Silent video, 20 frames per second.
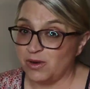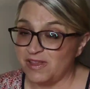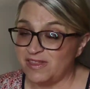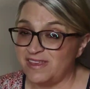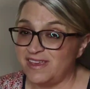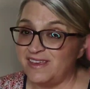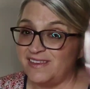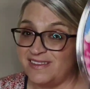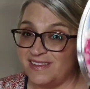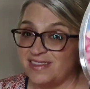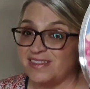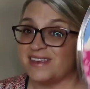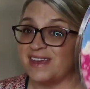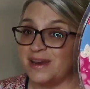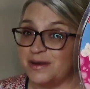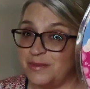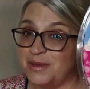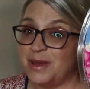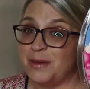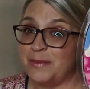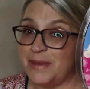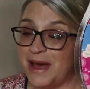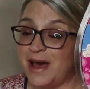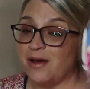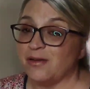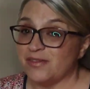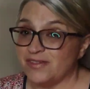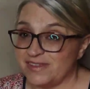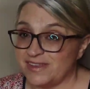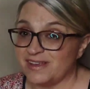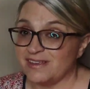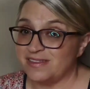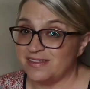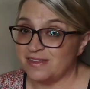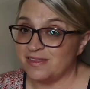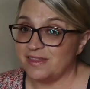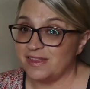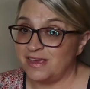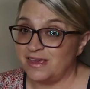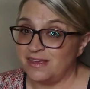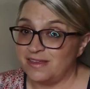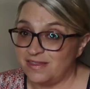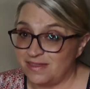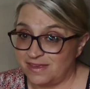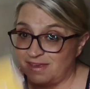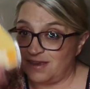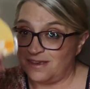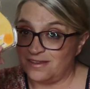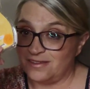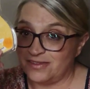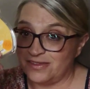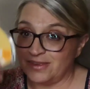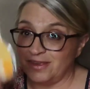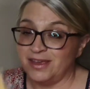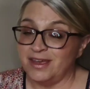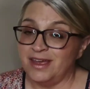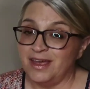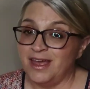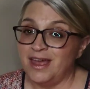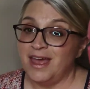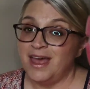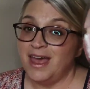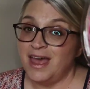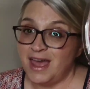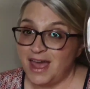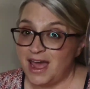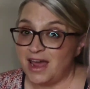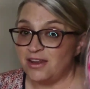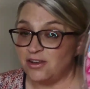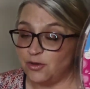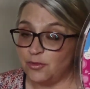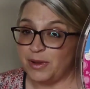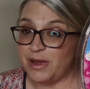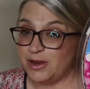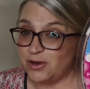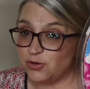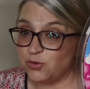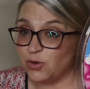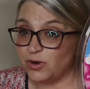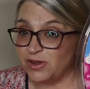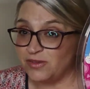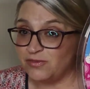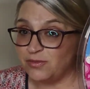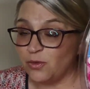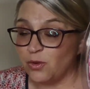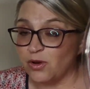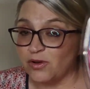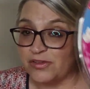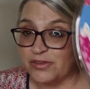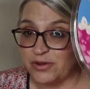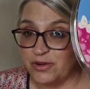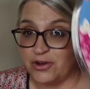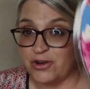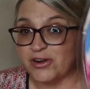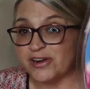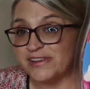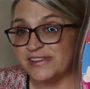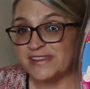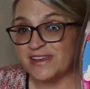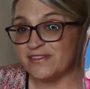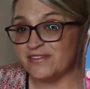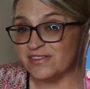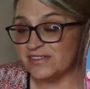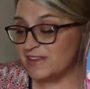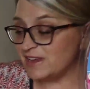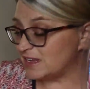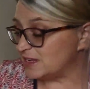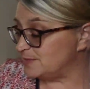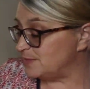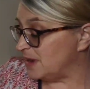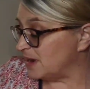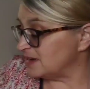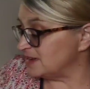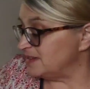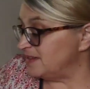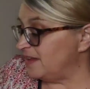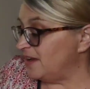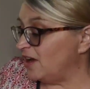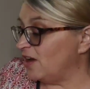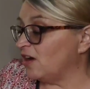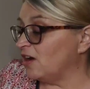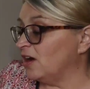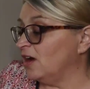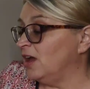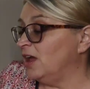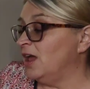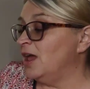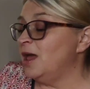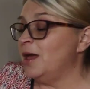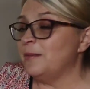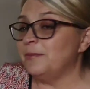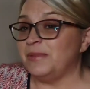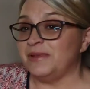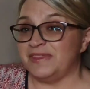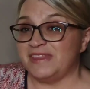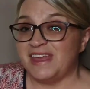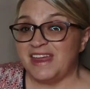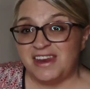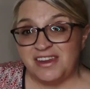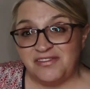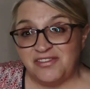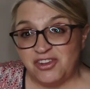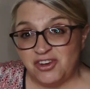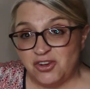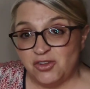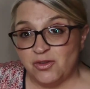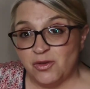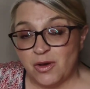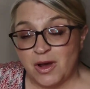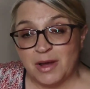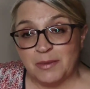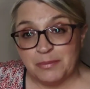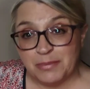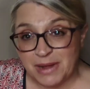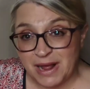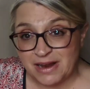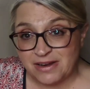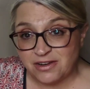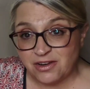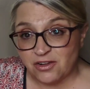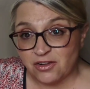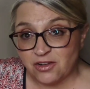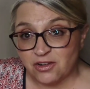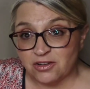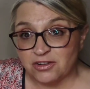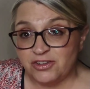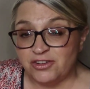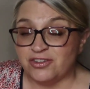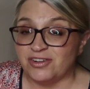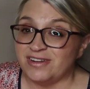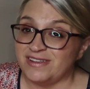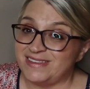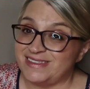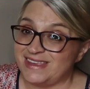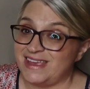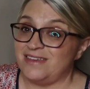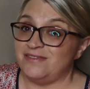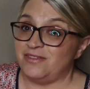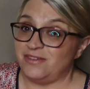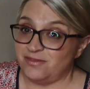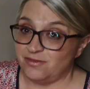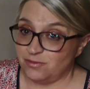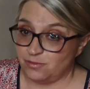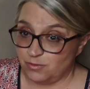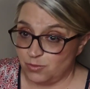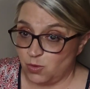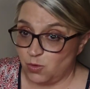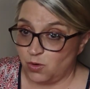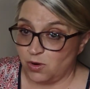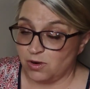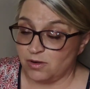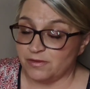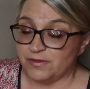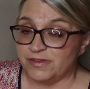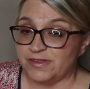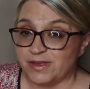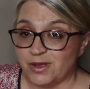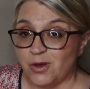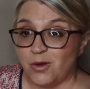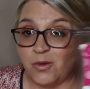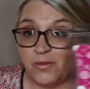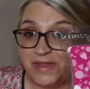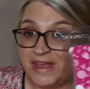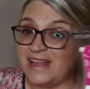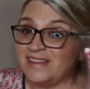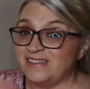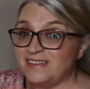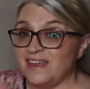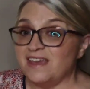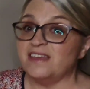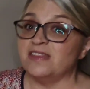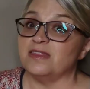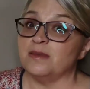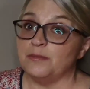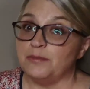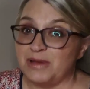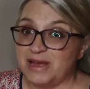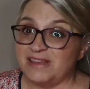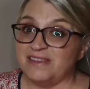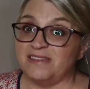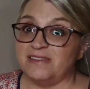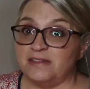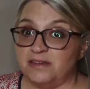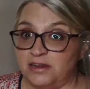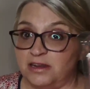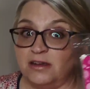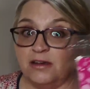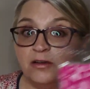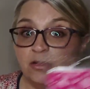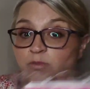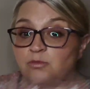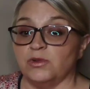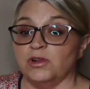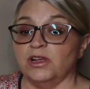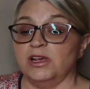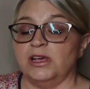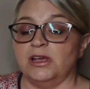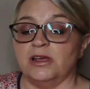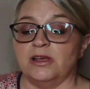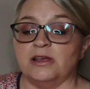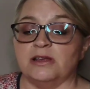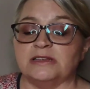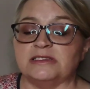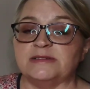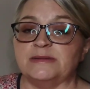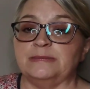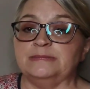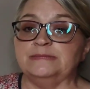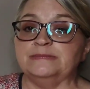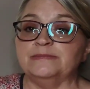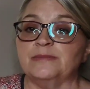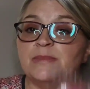one of these, it's going to be about six of the, these. And you're paying 24. So you're already saving six bucks there. But then if you do a bundle, you're going to save even more. So that's like the best deal, really is.